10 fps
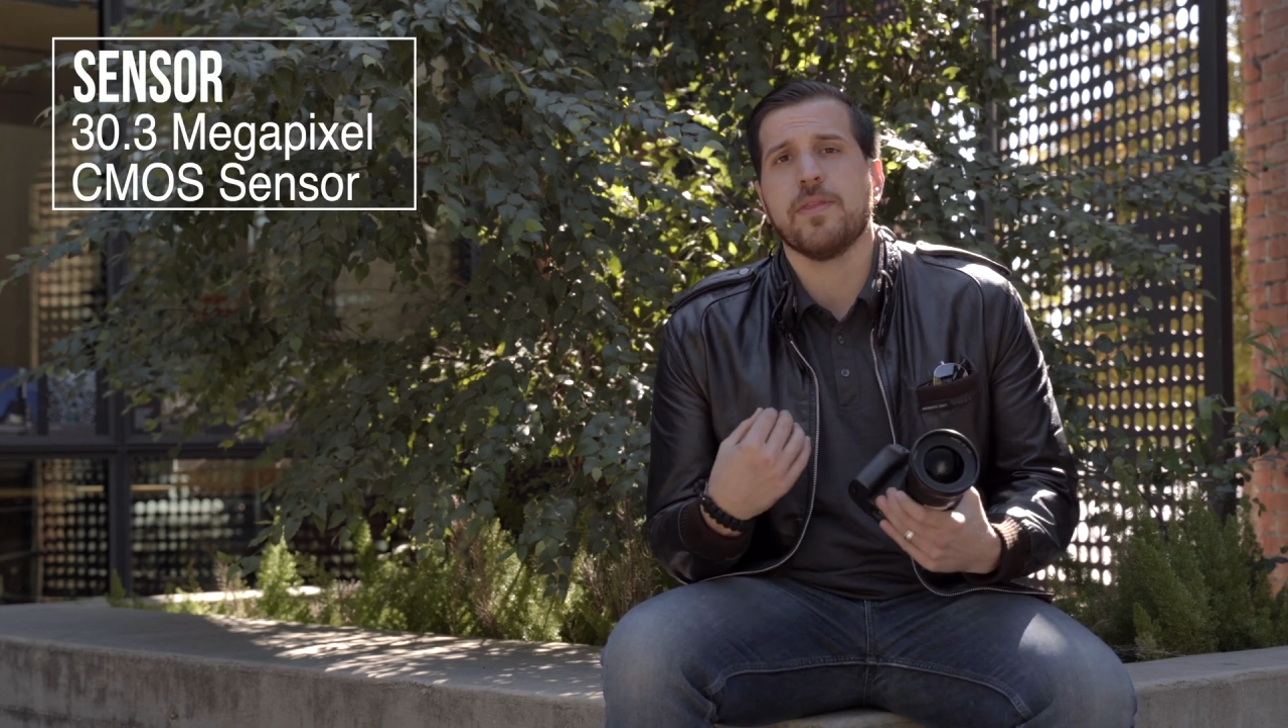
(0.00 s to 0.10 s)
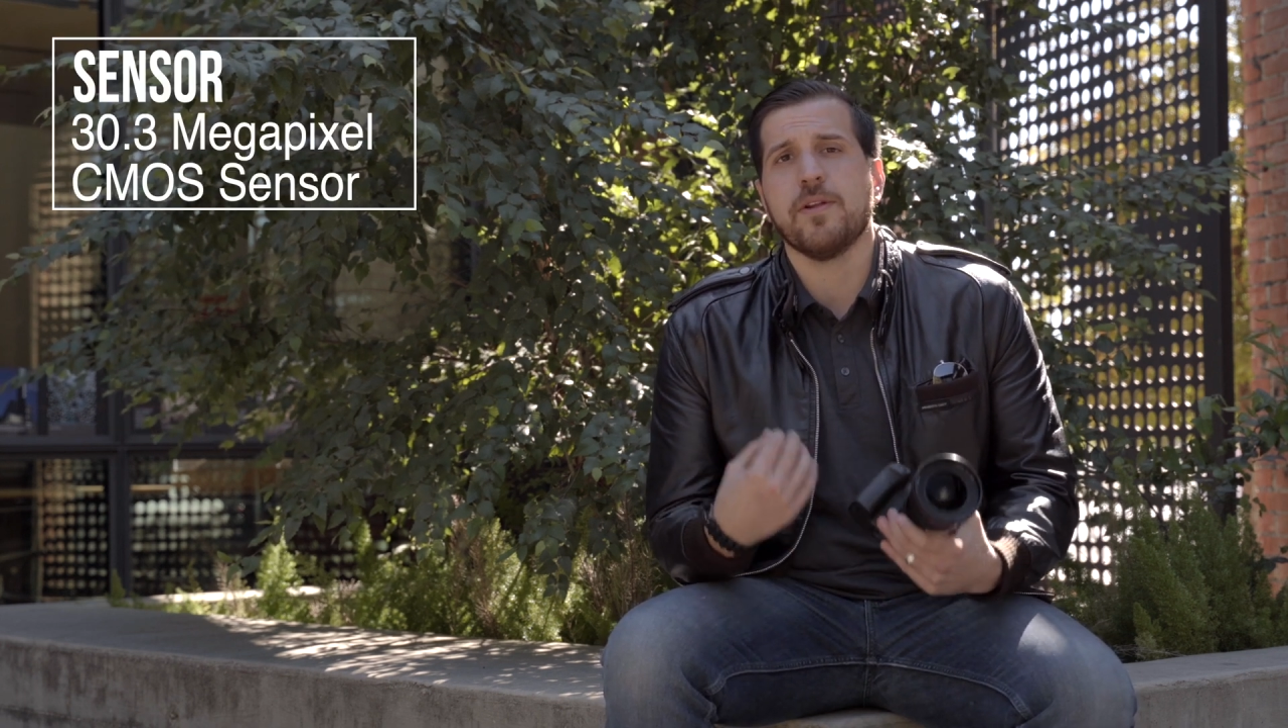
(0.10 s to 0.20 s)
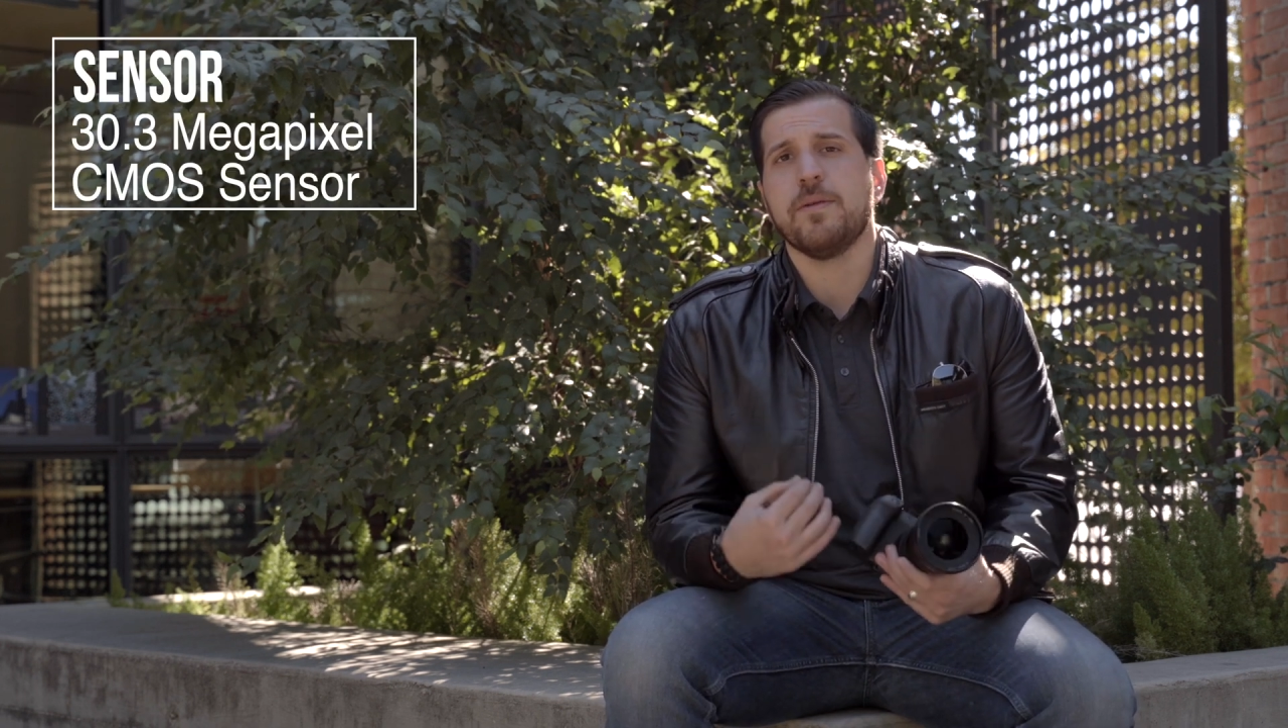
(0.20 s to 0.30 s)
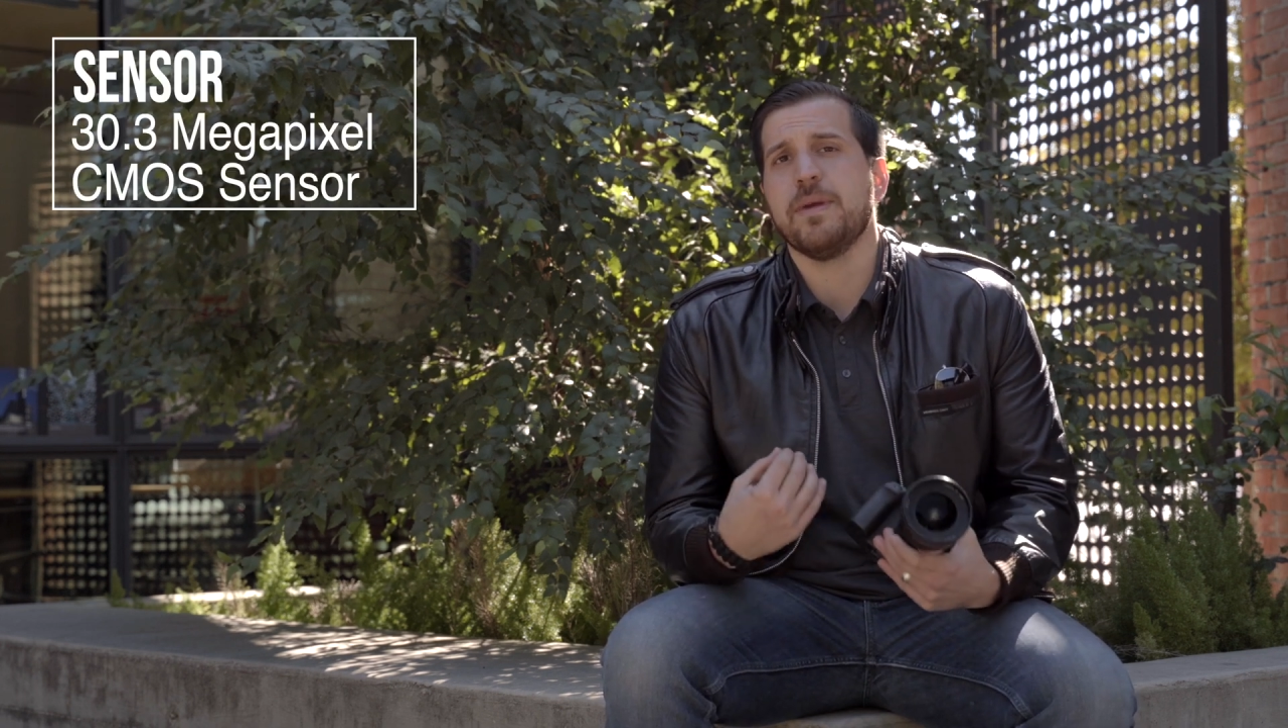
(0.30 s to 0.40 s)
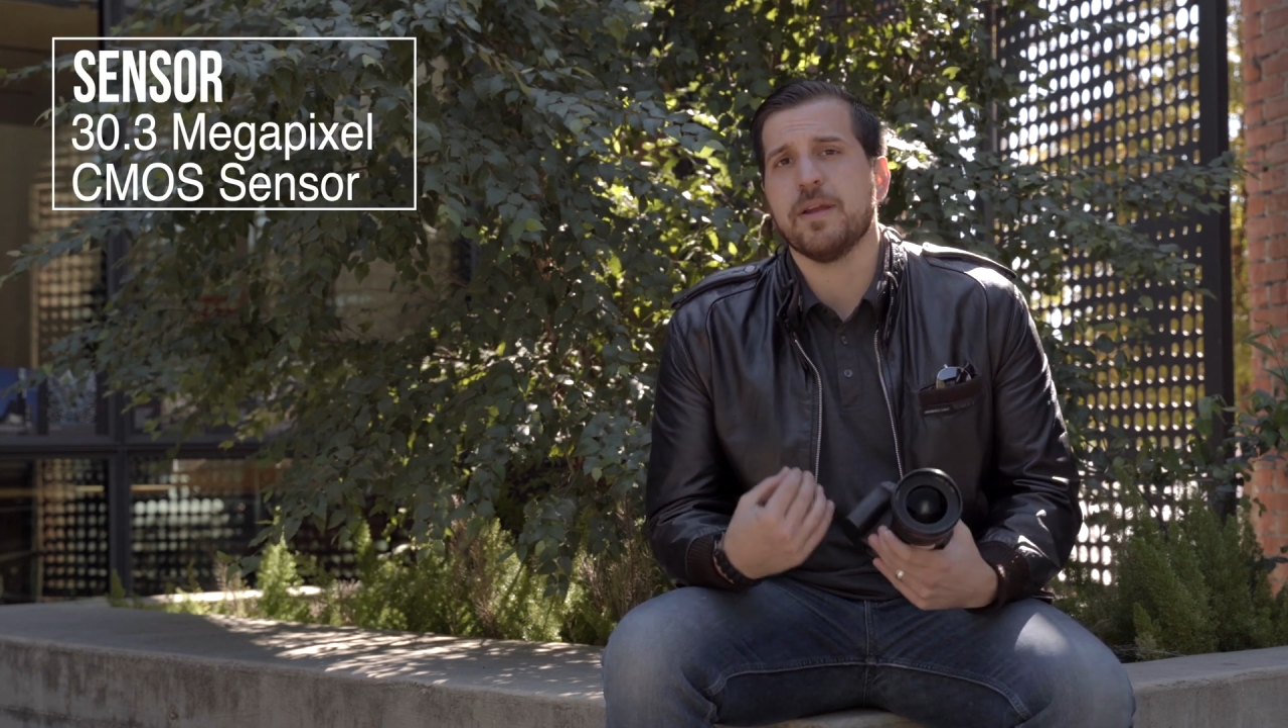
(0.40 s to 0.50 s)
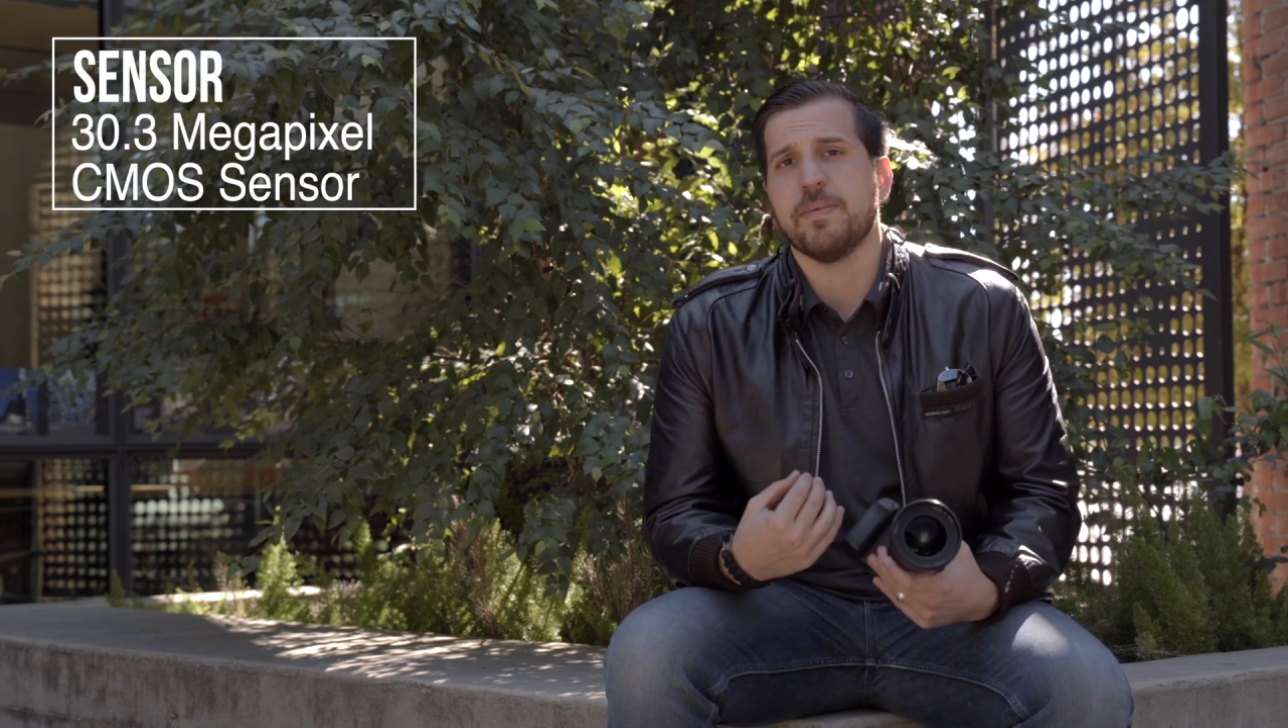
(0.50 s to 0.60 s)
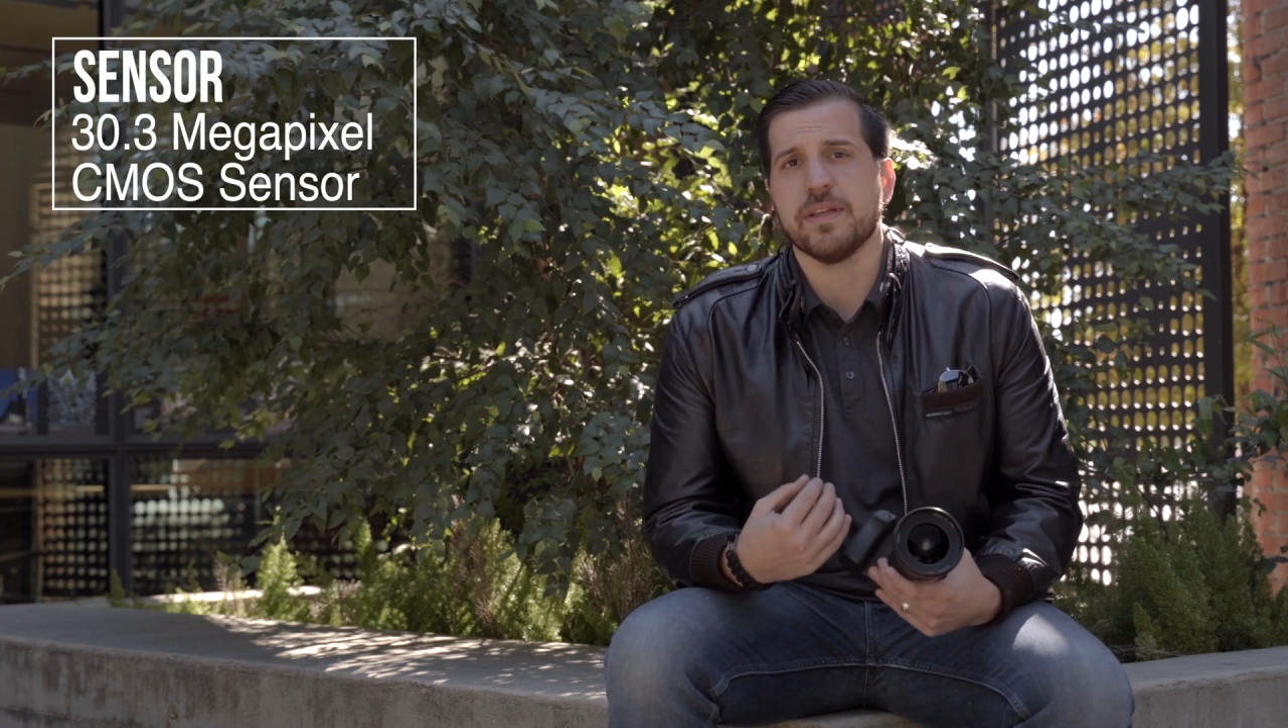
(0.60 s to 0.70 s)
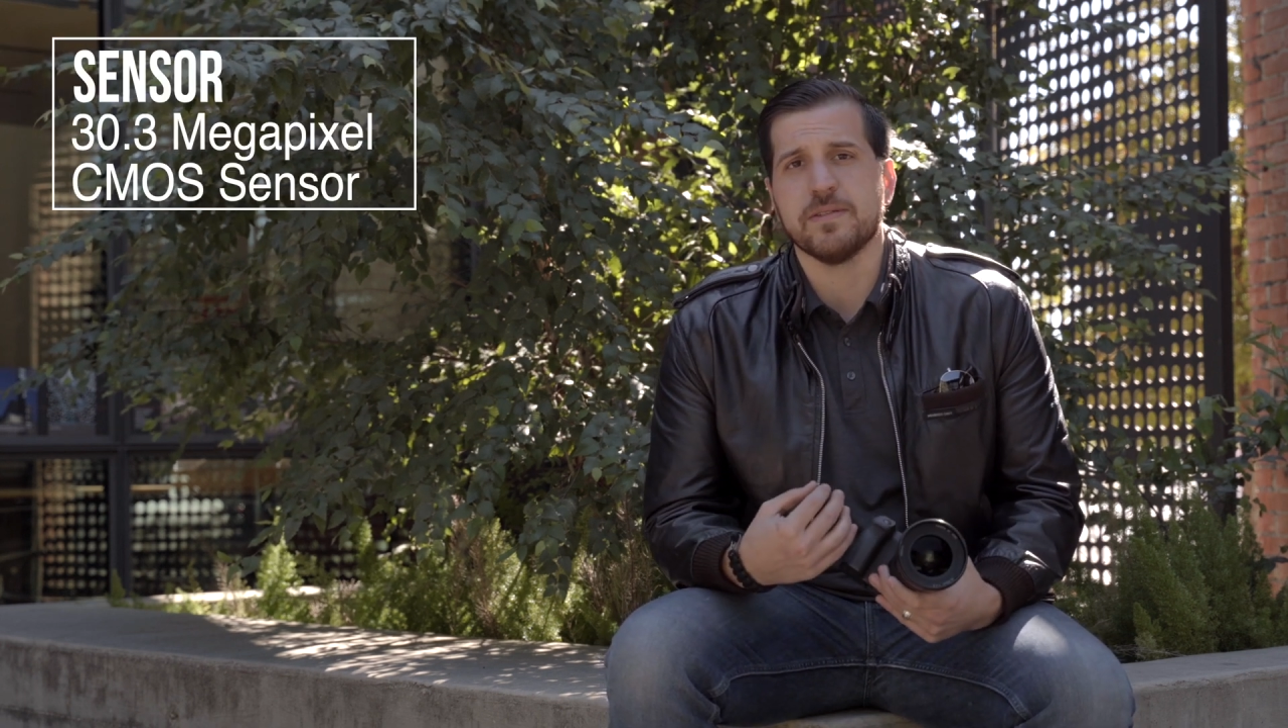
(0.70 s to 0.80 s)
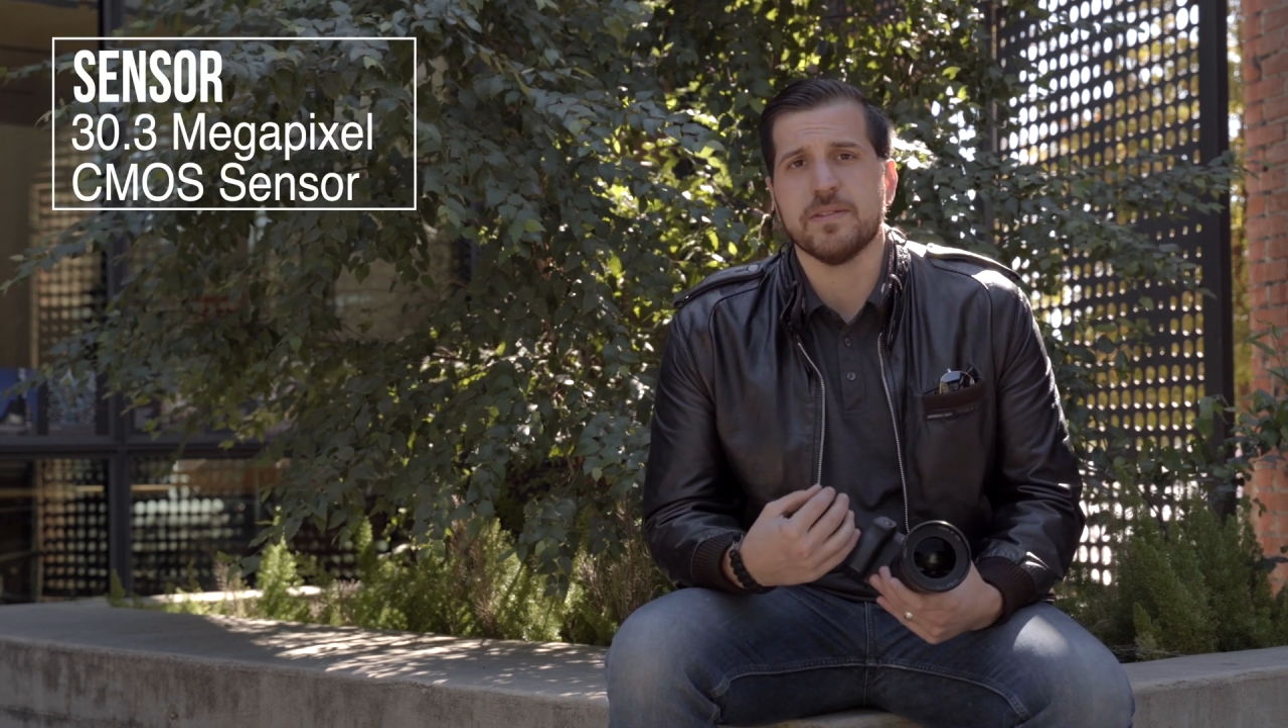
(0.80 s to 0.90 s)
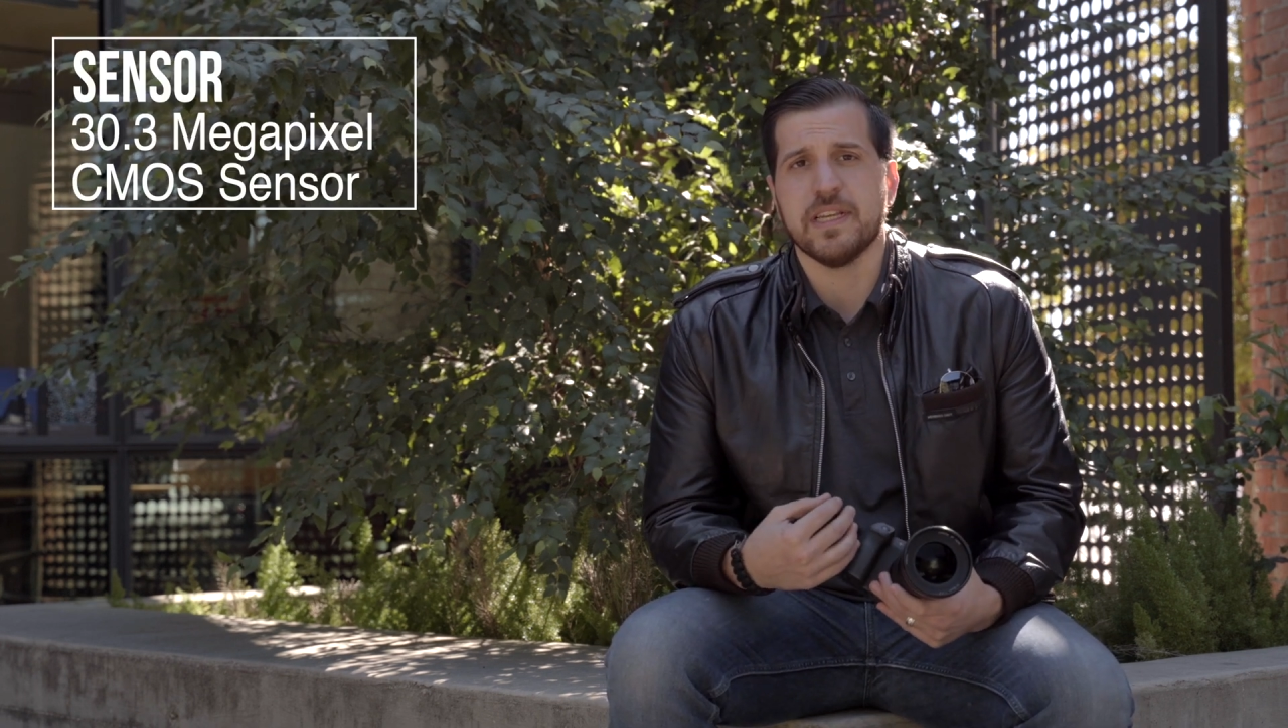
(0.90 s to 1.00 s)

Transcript: 30 megapixel